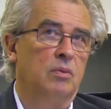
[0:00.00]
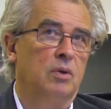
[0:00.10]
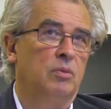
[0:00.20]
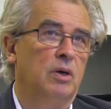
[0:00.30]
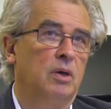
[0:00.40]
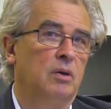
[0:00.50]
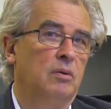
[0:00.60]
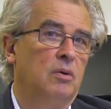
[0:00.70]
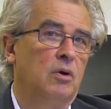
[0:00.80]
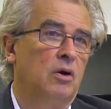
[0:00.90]
in my
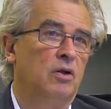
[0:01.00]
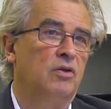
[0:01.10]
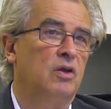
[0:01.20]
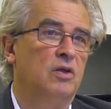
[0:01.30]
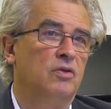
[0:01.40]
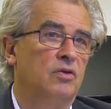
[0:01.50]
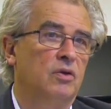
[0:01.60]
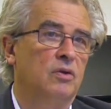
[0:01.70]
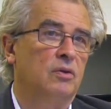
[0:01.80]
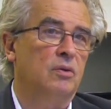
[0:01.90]
early teens,
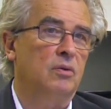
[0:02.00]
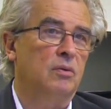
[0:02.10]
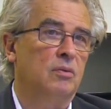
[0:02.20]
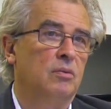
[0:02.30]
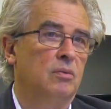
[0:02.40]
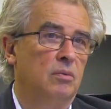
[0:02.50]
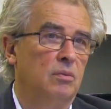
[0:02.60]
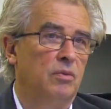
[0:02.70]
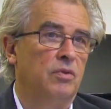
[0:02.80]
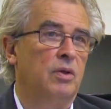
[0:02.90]
and
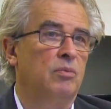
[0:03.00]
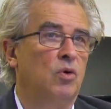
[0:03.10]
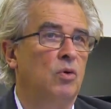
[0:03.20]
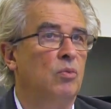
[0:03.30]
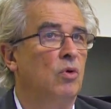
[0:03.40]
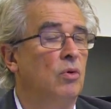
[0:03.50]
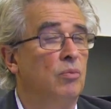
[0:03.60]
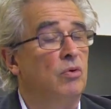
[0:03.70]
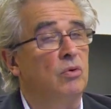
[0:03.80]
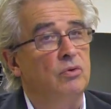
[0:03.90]
then more and more
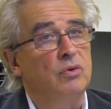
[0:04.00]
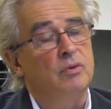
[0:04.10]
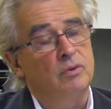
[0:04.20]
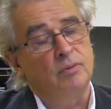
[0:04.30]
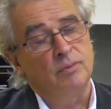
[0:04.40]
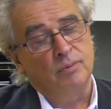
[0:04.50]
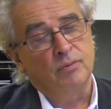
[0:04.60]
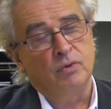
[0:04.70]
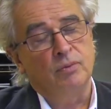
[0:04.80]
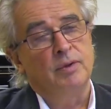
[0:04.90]
abroad, and
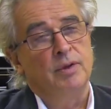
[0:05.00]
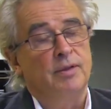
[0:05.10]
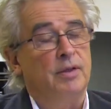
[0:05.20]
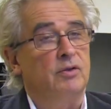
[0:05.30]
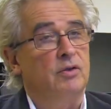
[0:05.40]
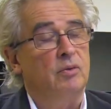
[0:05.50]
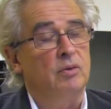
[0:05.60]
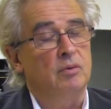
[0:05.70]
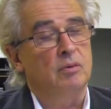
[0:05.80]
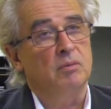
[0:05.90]
that's how
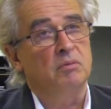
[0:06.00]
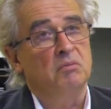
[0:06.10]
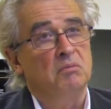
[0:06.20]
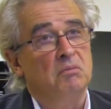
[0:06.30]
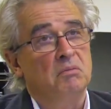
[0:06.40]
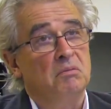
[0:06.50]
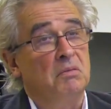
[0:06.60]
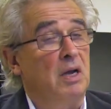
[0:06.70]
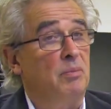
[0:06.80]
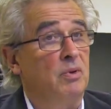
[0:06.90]
it
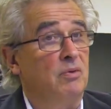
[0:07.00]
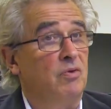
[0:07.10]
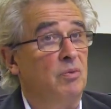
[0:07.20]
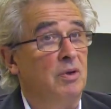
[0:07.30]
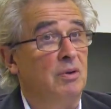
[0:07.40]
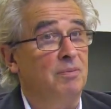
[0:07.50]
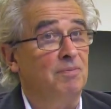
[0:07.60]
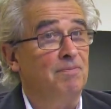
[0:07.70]
happened for me.